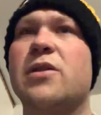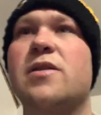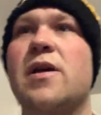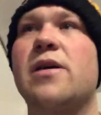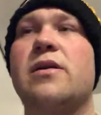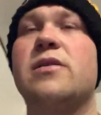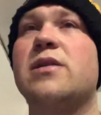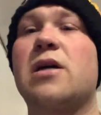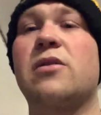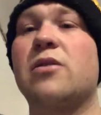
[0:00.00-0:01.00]
just say he's
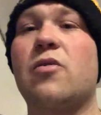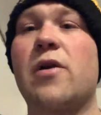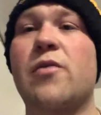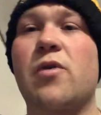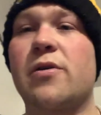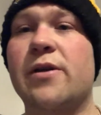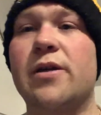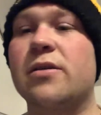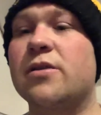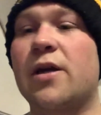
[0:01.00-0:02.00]
not going to go anywhere in the East.